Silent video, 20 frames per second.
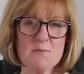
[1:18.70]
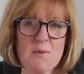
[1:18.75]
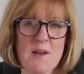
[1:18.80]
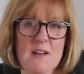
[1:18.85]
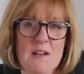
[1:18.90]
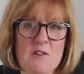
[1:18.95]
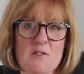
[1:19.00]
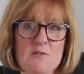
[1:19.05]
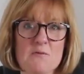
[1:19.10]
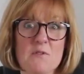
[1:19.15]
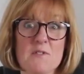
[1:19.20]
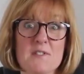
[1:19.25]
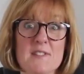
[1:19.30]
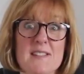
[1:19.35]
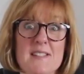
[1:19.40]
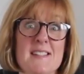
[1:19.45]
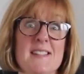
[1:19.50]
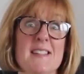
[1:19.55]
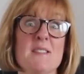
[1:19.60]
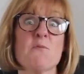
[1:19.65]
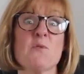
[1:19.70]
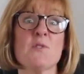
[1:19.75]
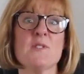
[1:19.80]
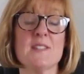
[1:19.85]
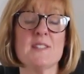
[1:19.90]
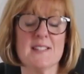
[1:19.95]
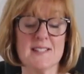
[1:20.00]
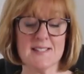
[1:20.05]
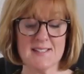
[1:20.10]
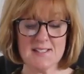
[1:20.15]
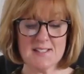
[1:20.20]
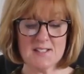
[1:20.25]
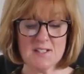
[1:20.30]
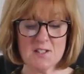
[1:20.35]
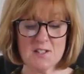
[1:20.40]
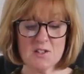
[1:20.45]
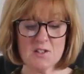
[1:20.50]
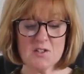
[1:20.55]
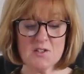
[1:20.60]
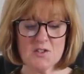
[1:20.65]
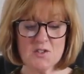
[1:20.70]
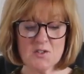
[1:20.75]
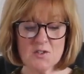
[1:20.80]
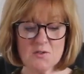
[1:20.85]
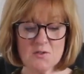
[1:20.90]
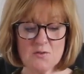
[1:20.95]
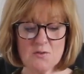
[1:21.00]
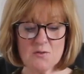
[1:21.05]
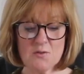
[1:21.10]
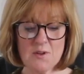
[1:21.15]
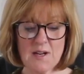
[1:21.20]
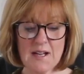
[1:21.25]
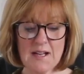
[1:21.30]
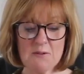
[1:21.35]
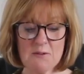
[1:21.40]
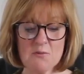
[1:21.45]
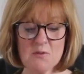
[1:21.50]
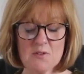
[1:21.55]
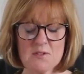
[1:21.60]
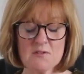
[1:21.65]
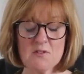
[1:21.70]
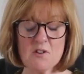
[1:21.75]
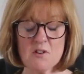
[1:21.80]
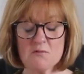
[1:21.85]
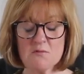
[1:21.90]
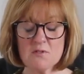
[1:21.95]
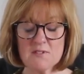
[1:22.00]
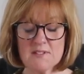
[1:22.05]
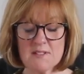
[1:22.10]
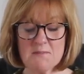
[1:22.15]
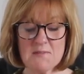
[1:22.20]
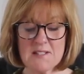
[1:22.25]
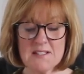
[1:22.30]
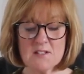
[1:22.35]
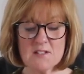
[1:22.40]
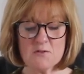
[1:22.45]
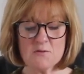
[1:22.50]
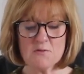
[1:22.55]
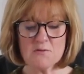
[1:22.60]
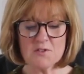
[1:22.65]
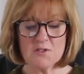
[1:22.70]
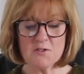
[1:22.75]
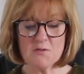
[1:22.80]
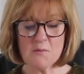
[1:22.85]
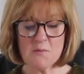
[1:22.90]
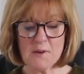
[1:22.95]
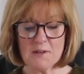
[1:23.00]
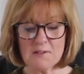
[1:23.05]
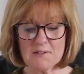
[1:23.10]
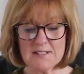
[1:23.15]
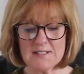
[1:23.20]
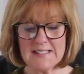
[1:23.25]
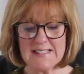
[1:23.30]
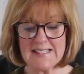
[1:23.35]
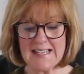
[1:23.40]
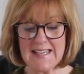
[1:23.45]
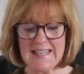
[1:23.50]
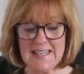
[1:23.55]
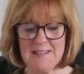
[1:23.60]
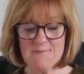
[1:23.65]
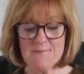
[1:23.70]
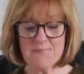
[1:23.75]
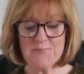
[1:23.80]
is where God wanted wanted us to to uh, what God wanted me to talk to you about today.